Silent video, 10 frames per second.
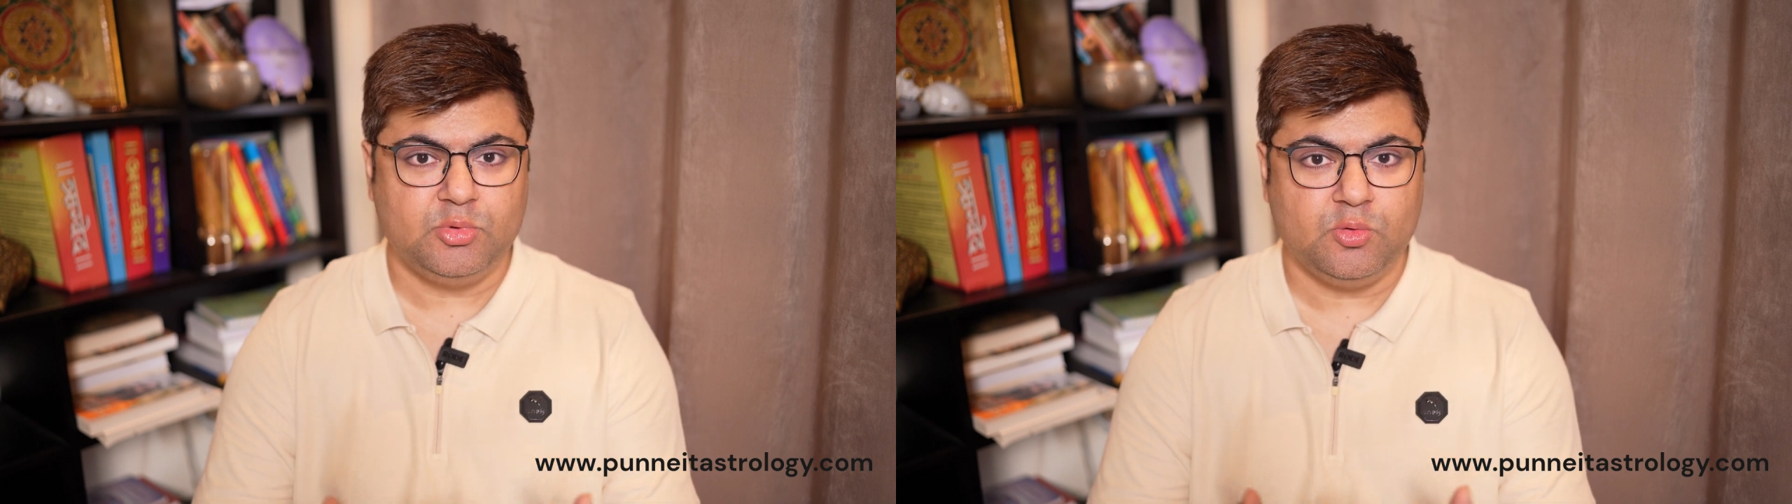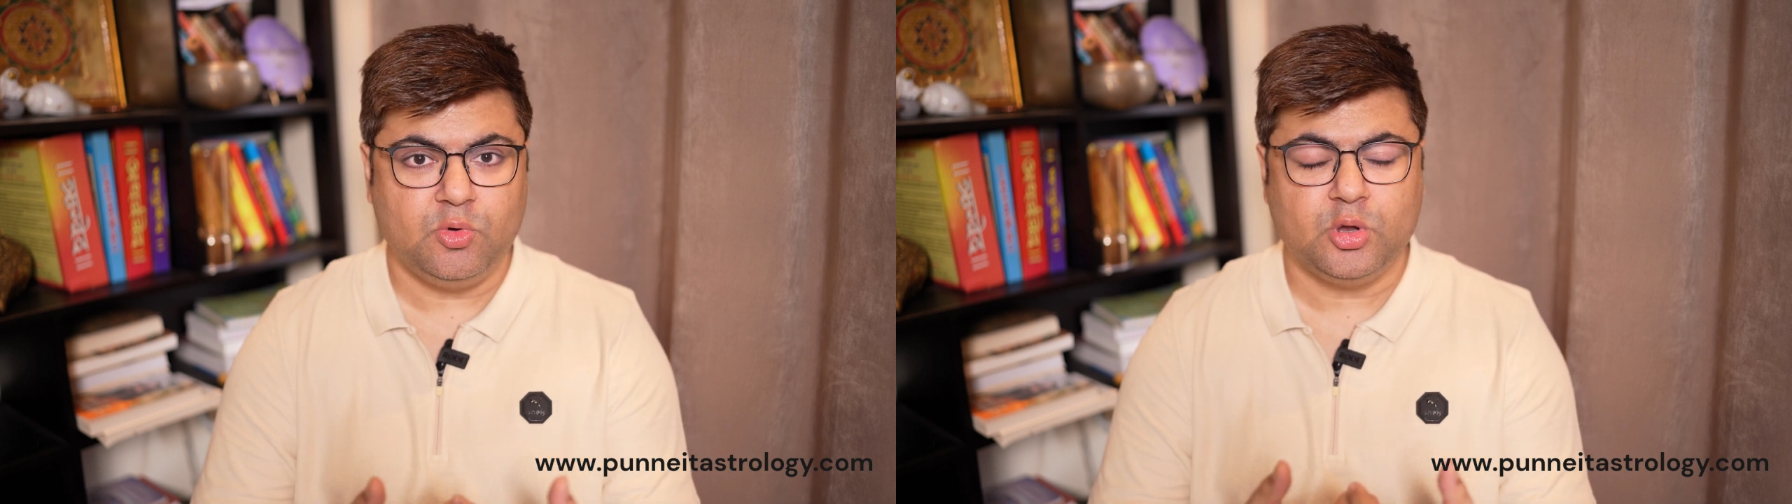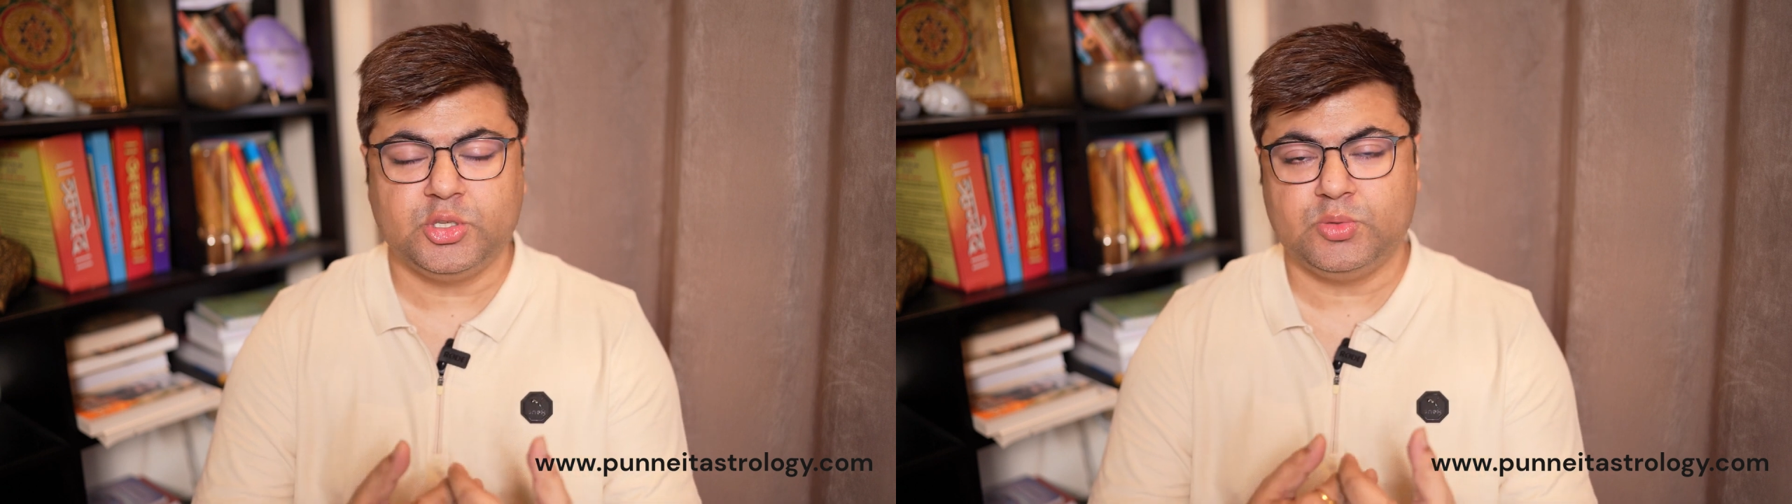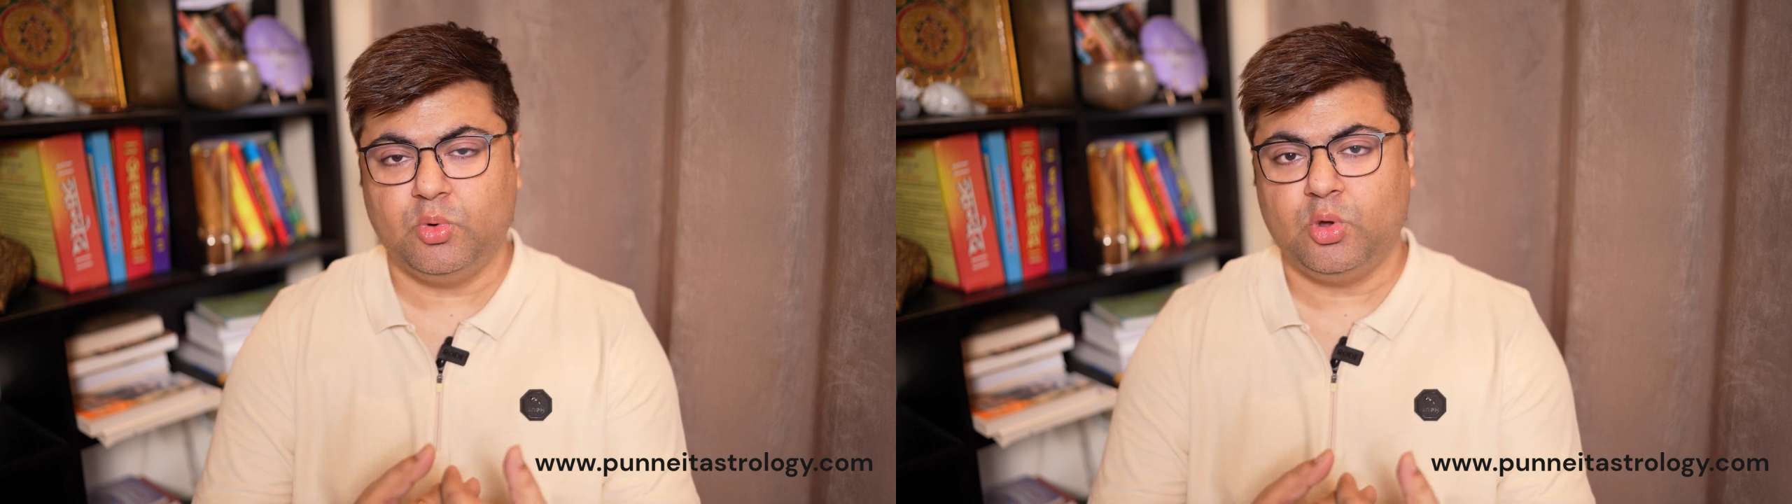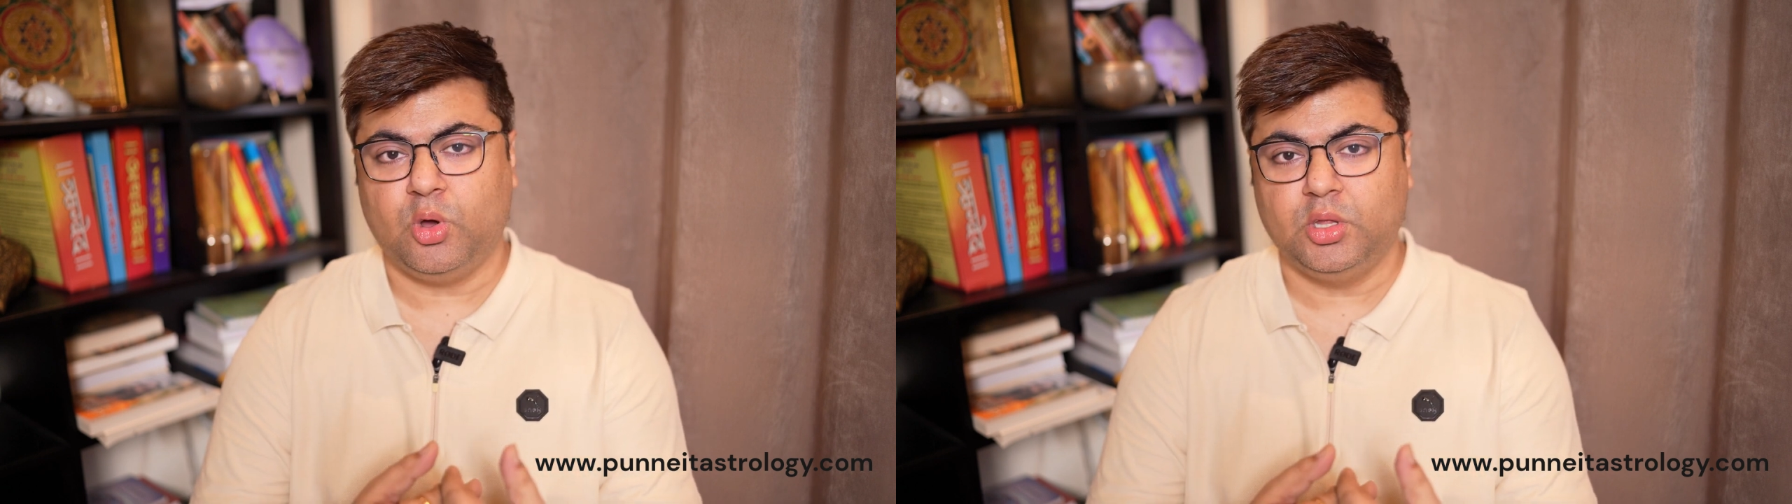to focus
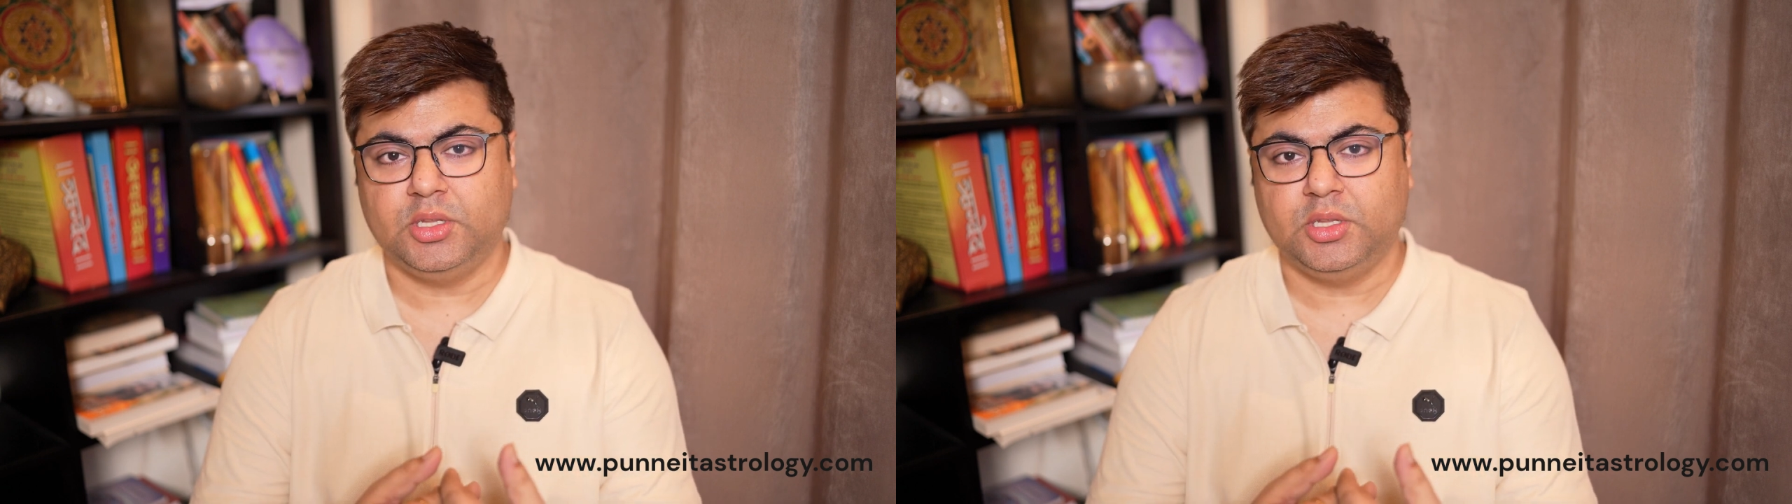more on